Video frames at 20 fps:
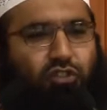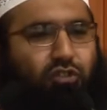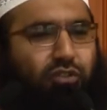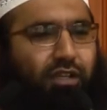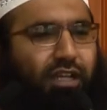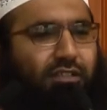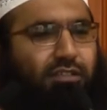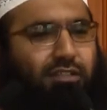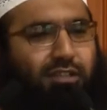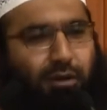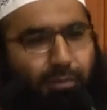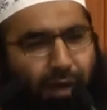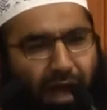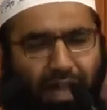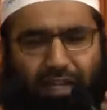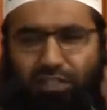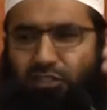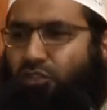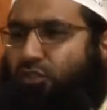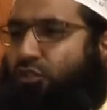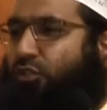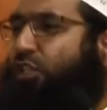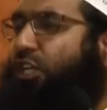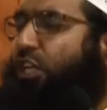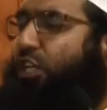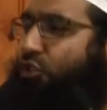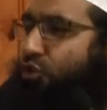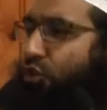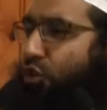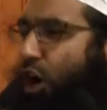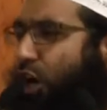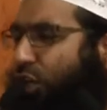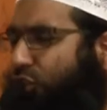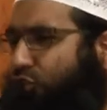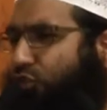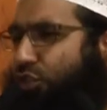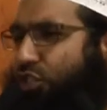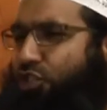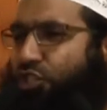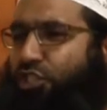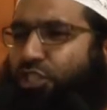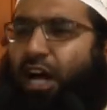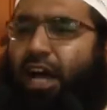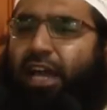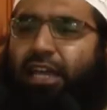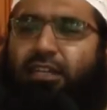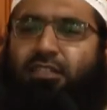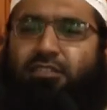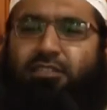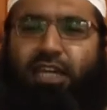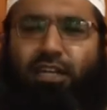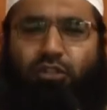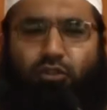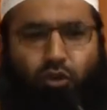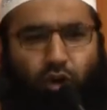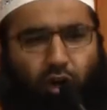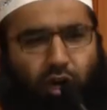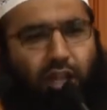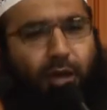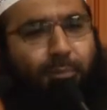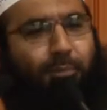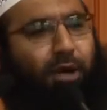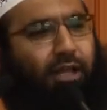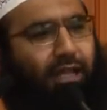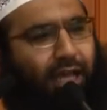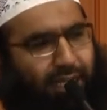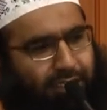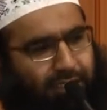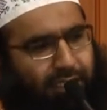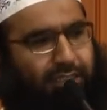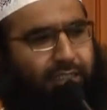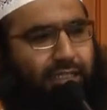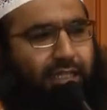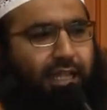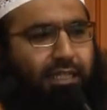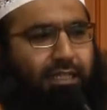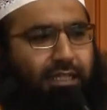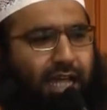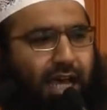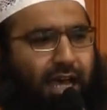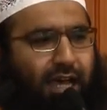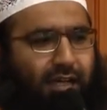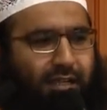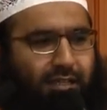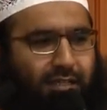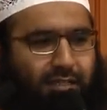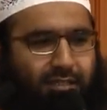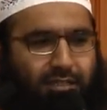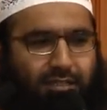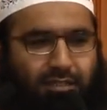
you and commands you to go to the shrines and call upon other than Allah?